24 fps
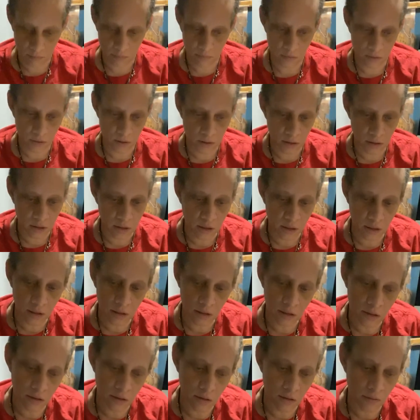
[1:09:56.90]
the
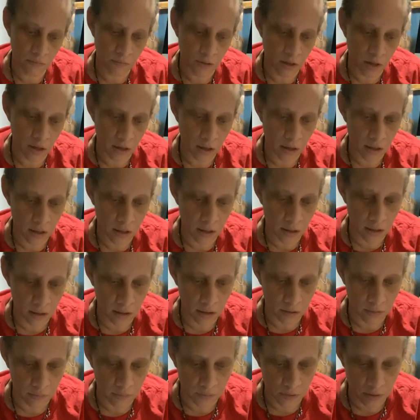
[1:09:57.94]
Son of
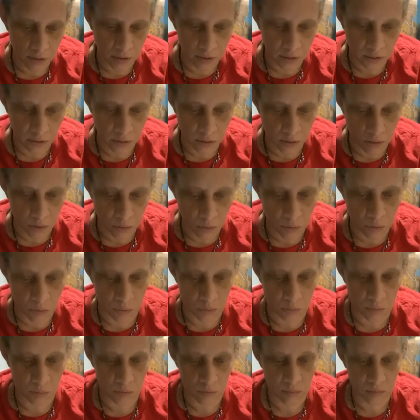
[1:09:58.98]
Knives. Let's
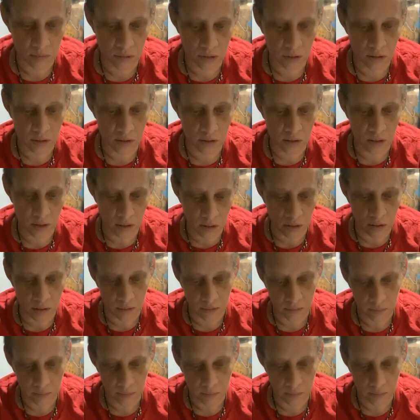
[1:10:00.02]
go. Let's get it.